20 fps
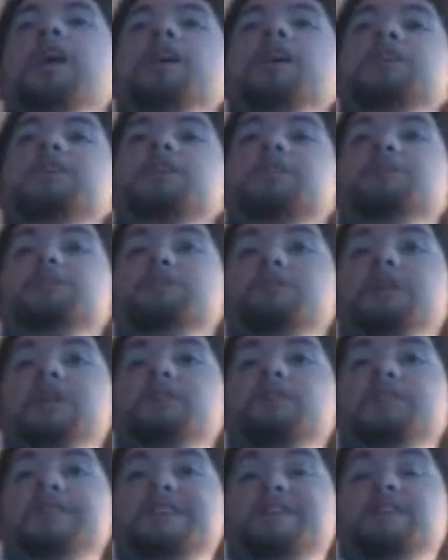Tim's Weather
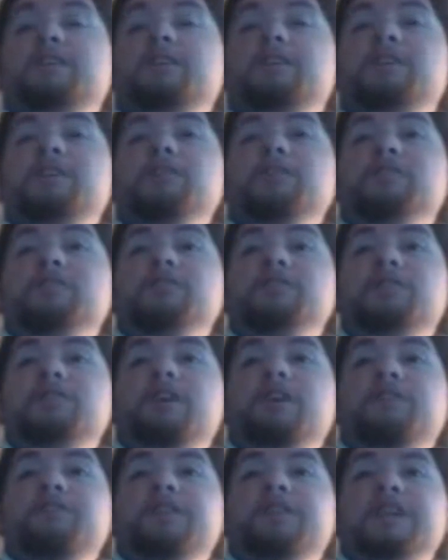Center News on
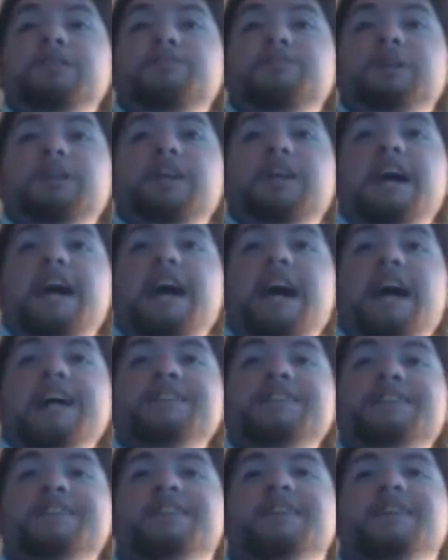Facebook at
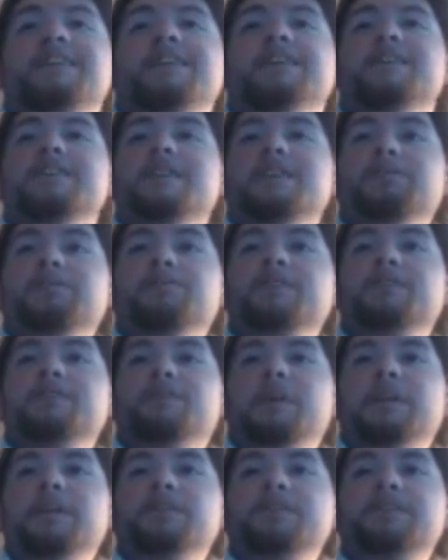Tim's
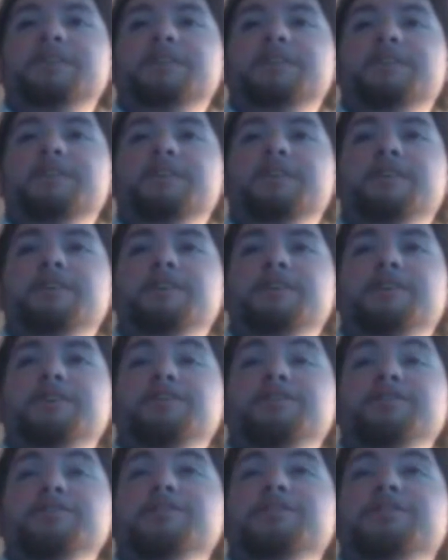Weather Center
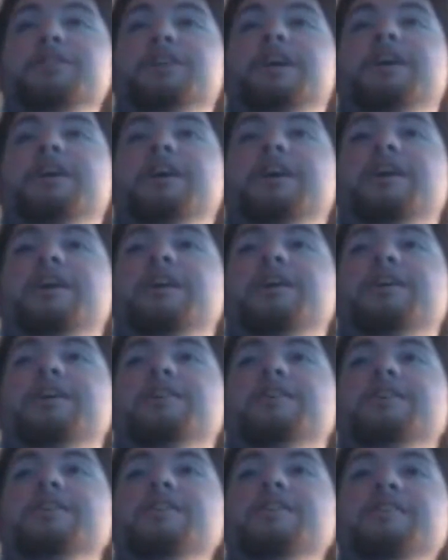News.
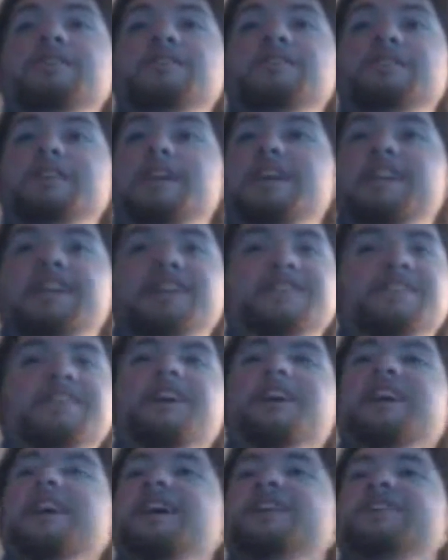And that's all you
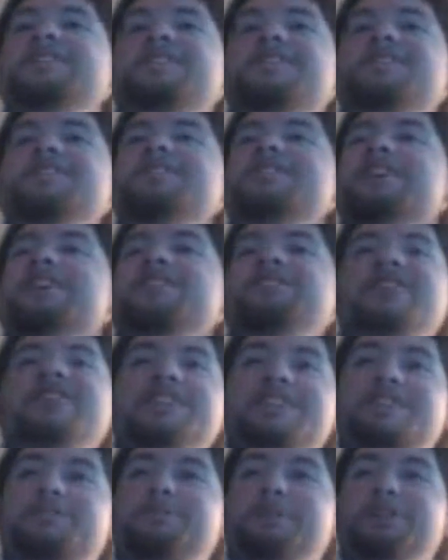got to search on
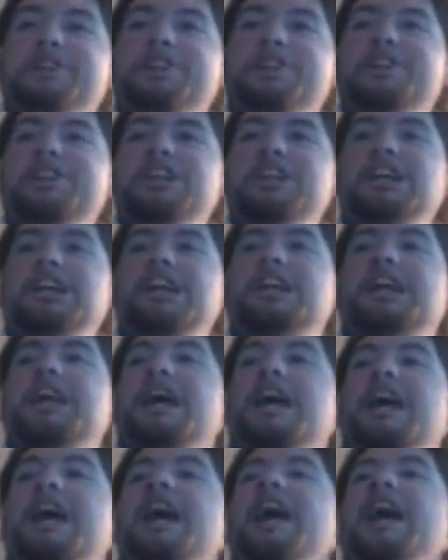Facebook.
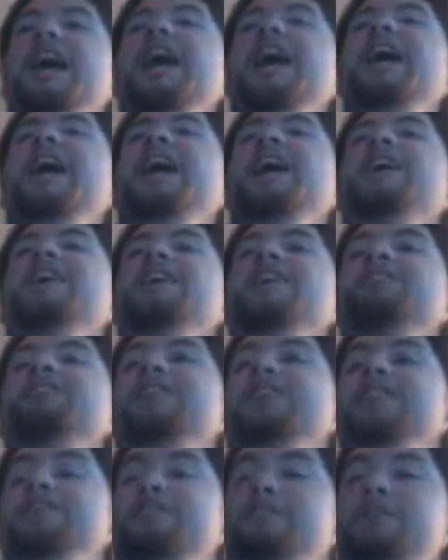And when
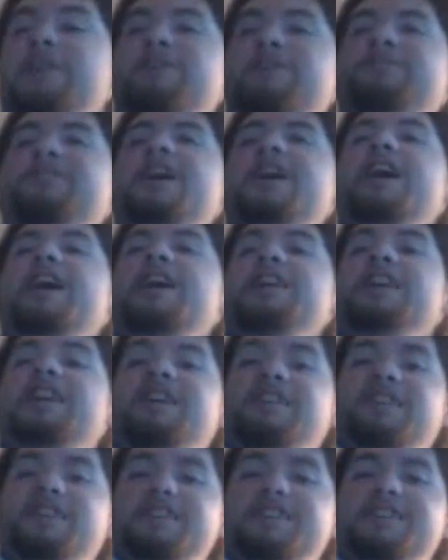you want to find How
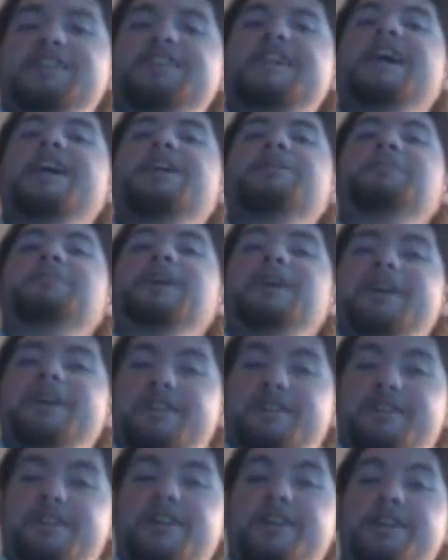Does This Item Work
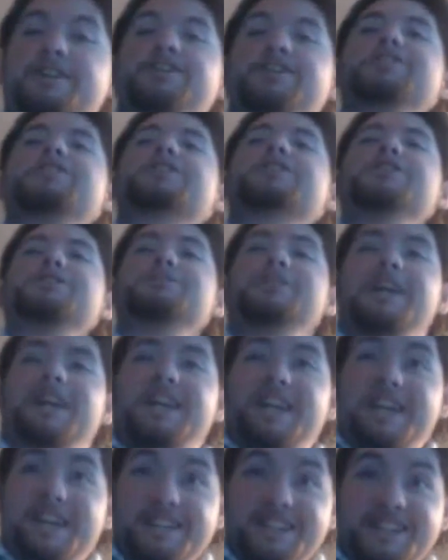on YouTube
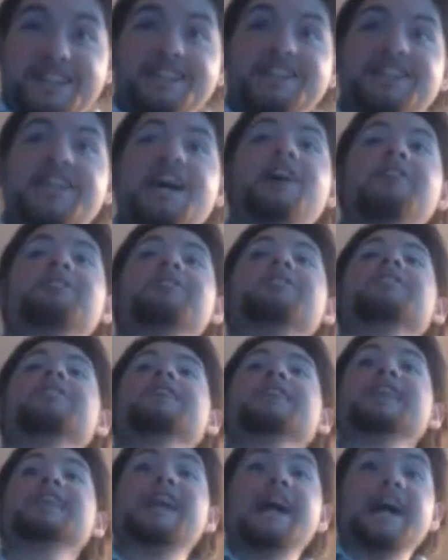and hit that
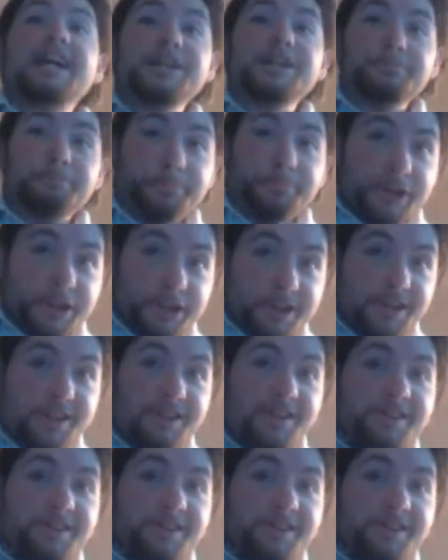like button,